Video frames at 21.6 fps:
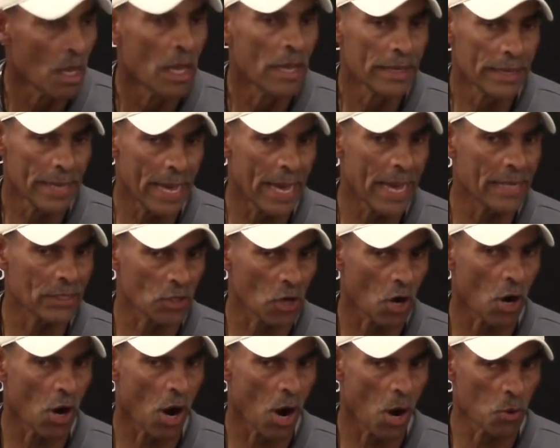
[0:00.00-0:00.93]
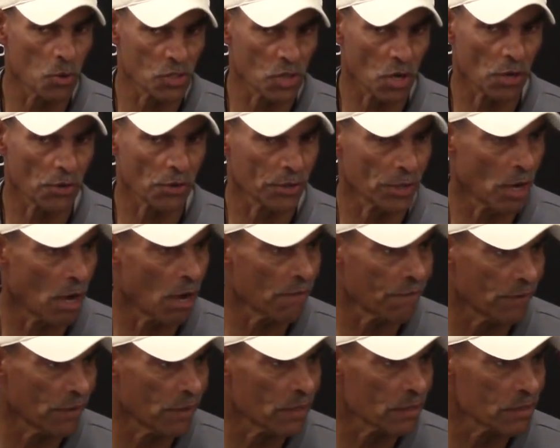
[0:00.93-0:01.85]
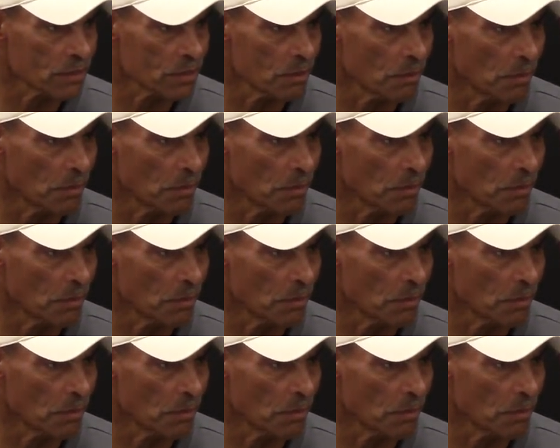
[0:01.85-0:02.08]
Yeah, it's always harder on the offense.